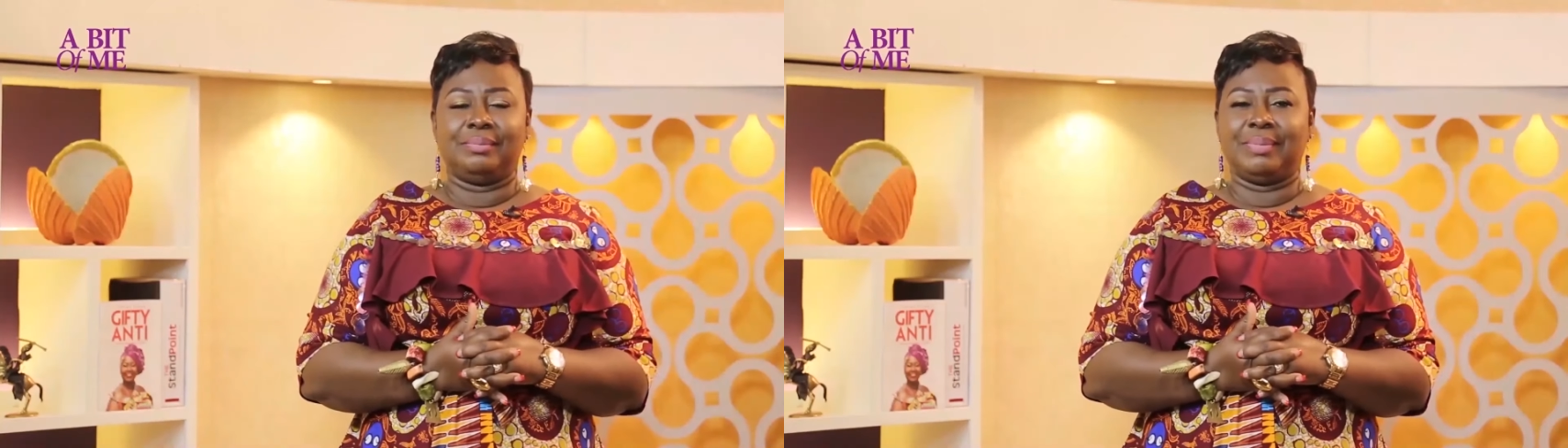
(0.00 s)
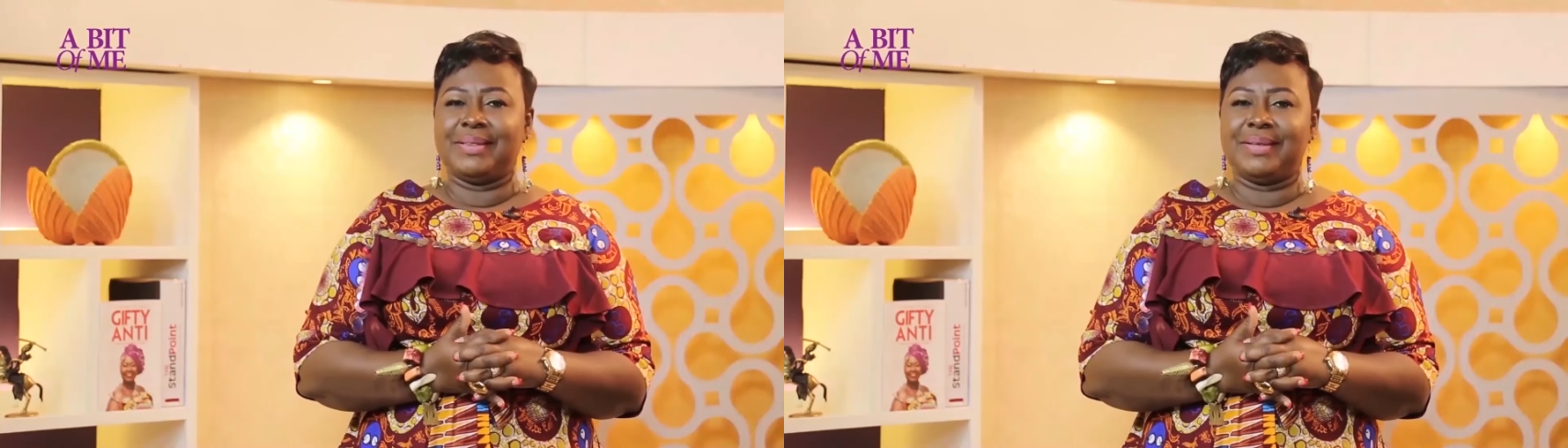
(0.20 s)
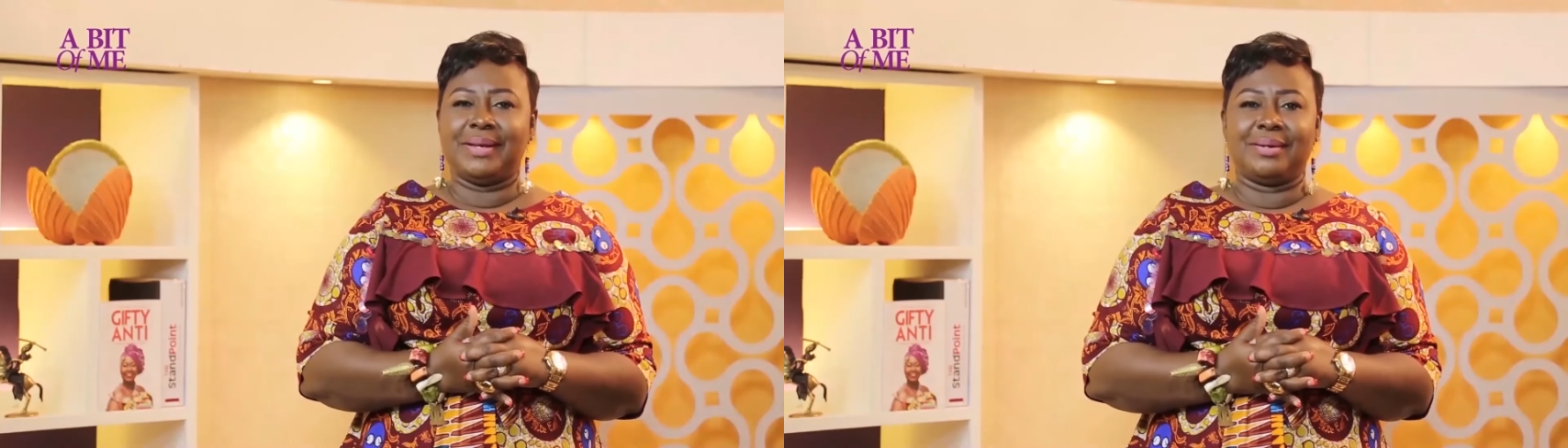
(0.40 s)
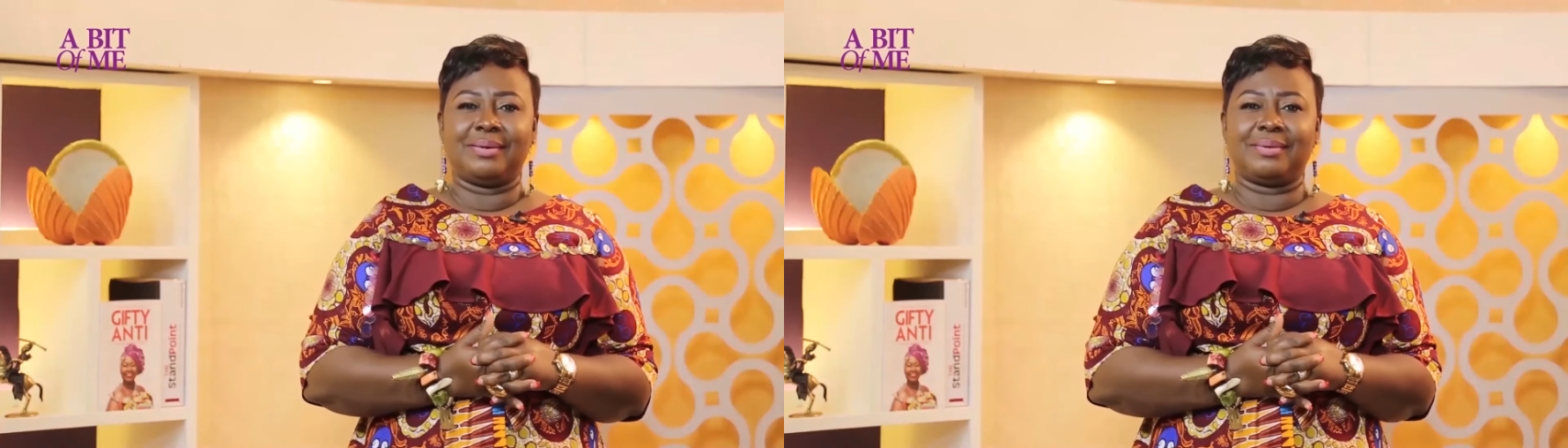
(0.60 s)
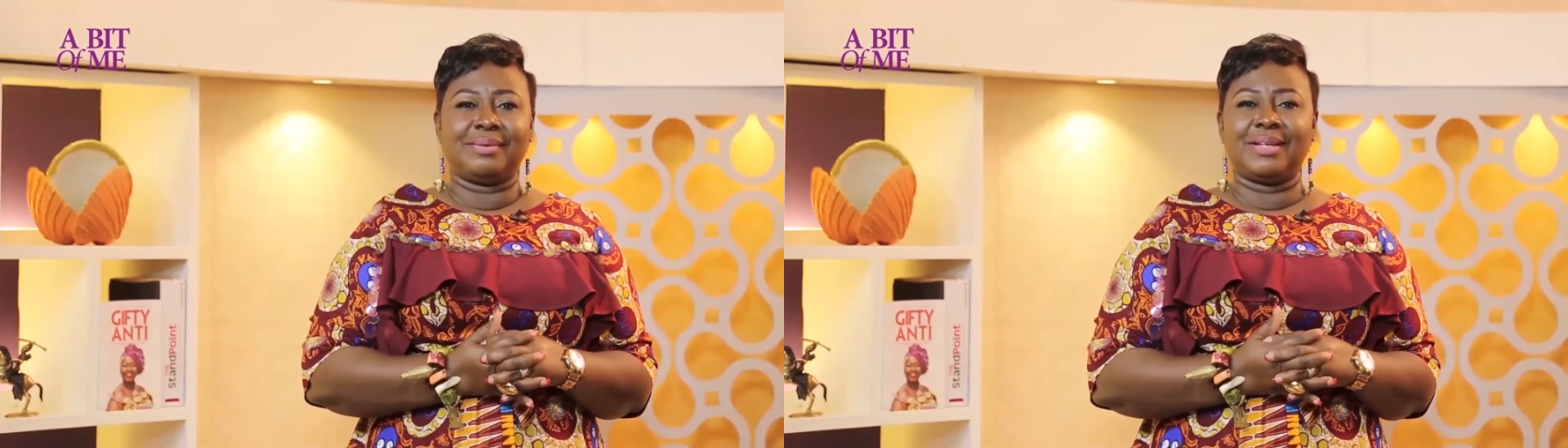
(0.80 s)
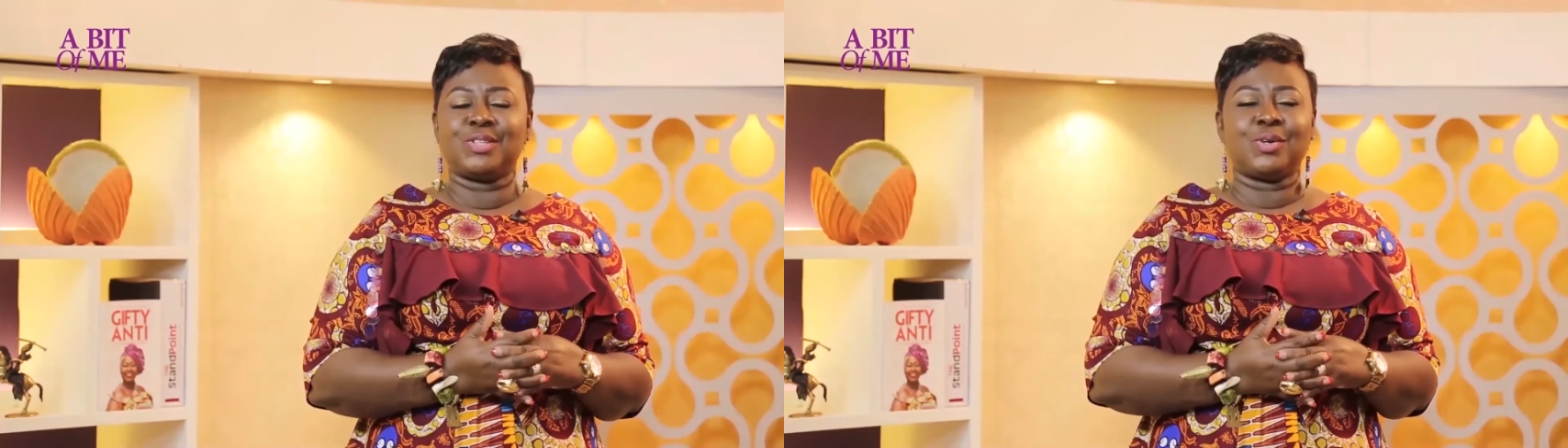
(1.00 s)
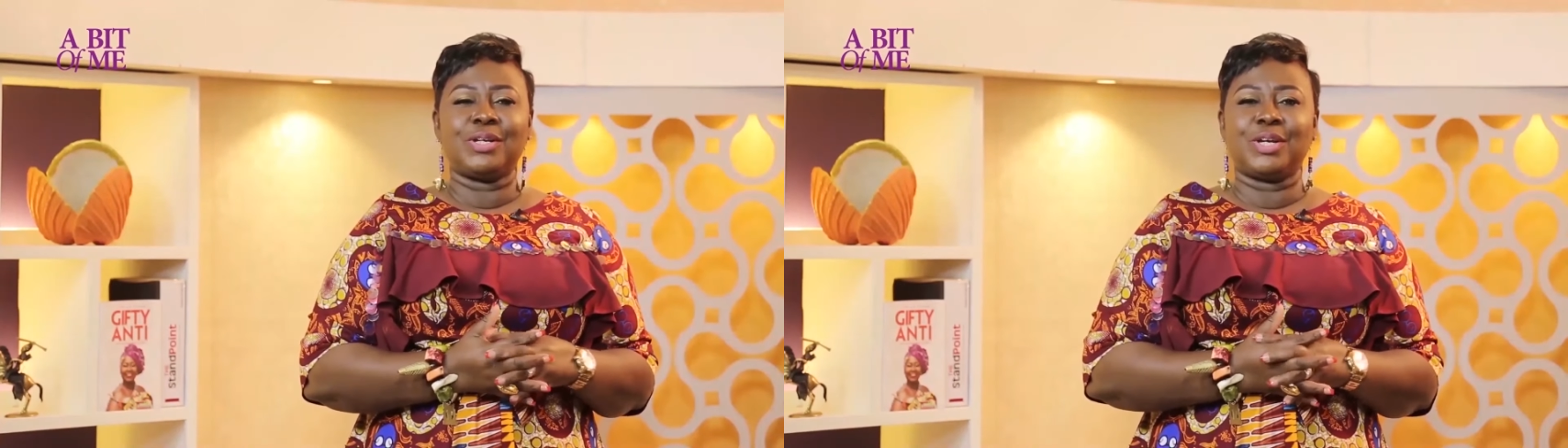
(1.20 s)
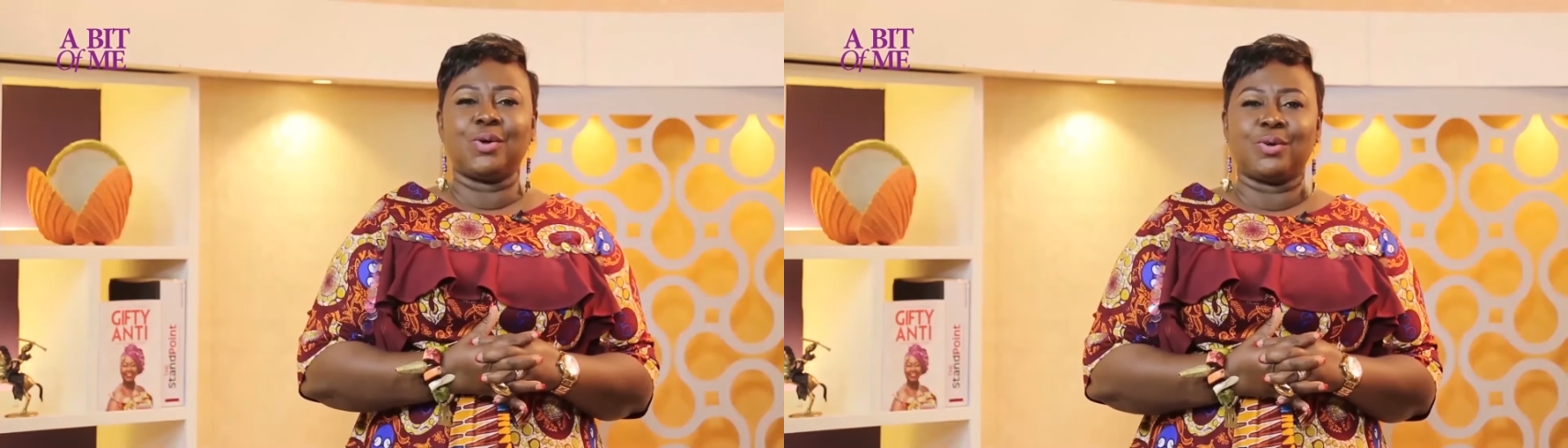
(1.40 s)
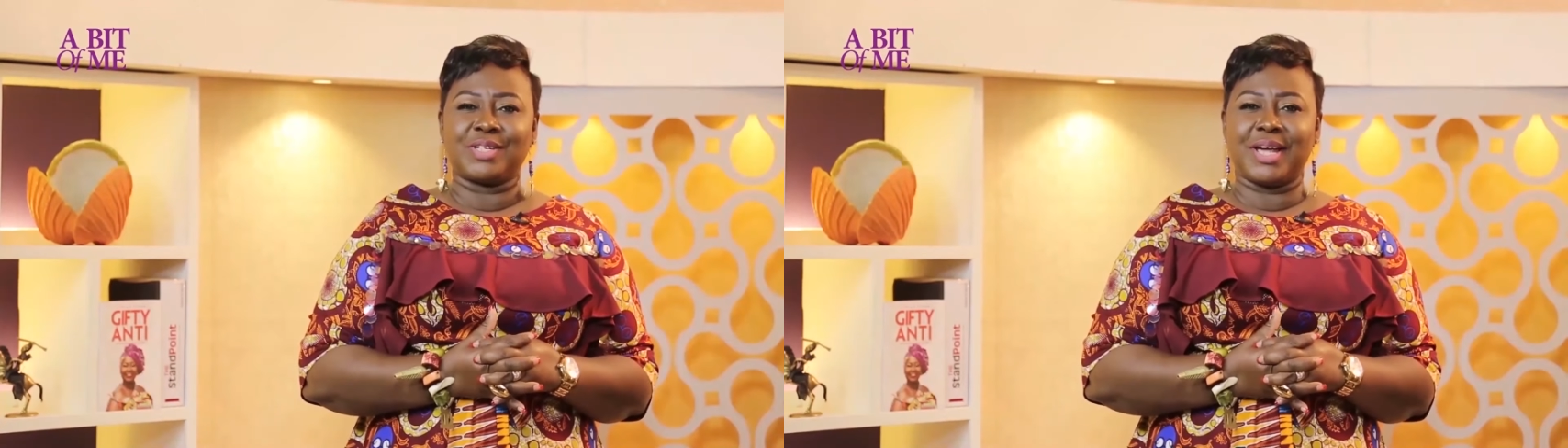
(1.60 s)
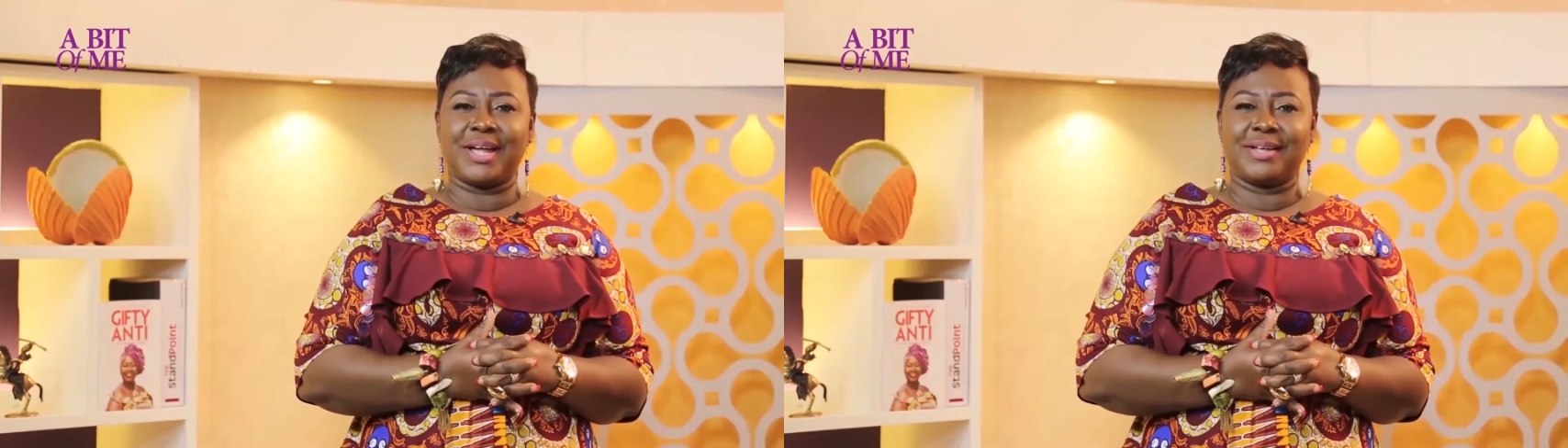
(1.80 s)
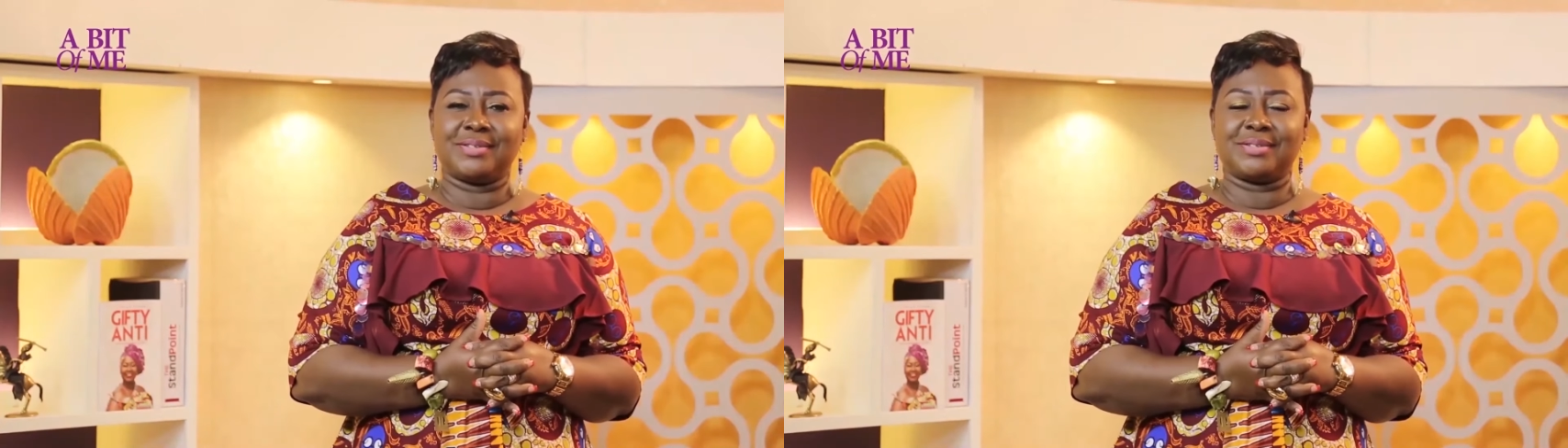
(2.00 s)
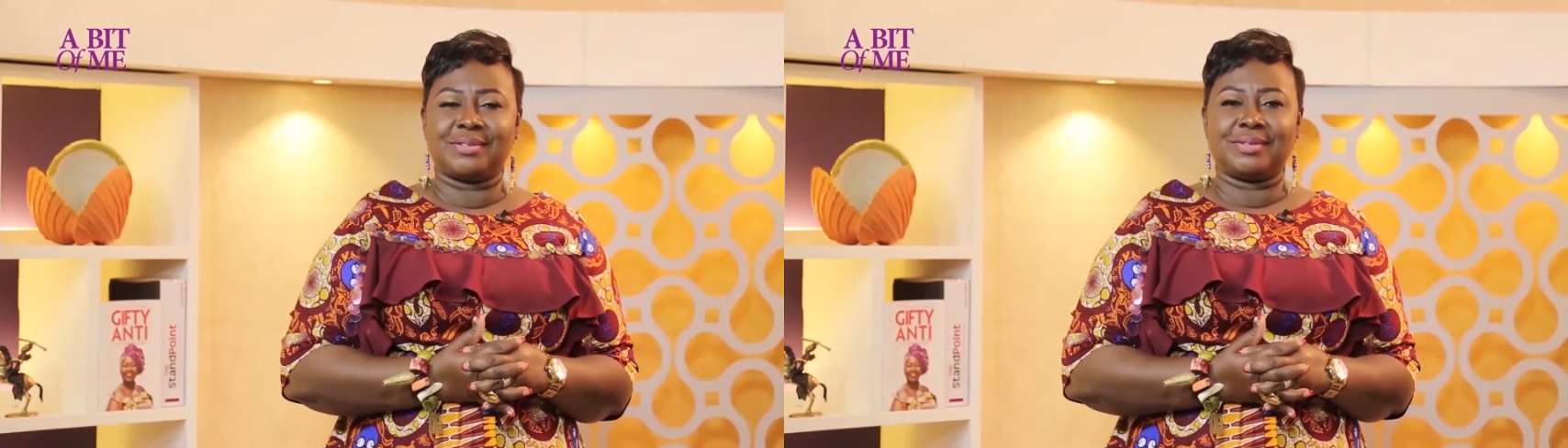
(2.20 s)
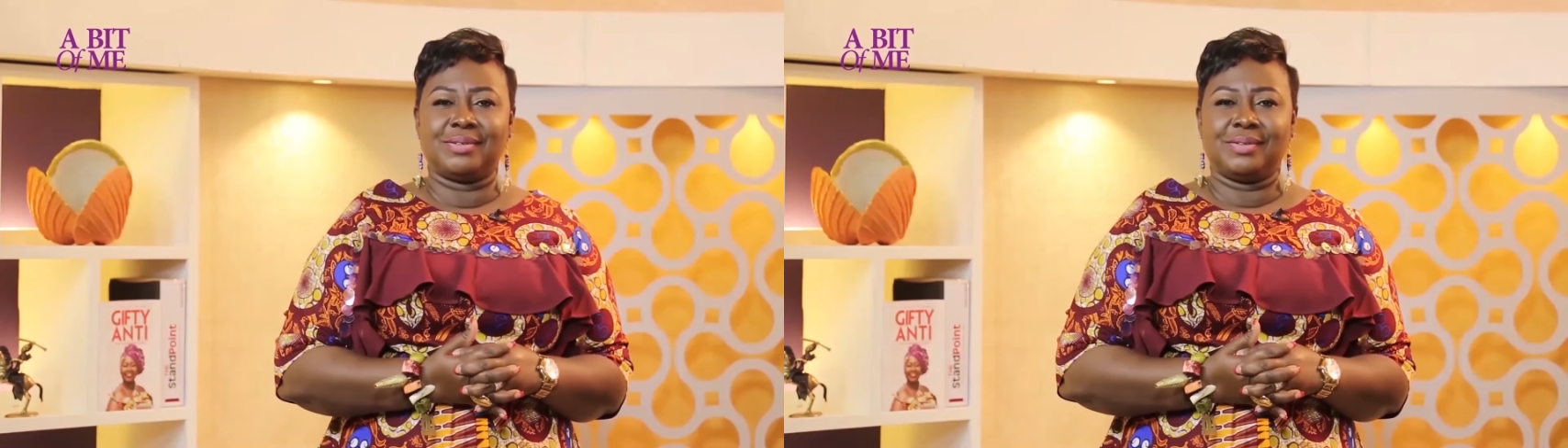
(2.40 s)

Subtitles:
But then it's all in God's hands.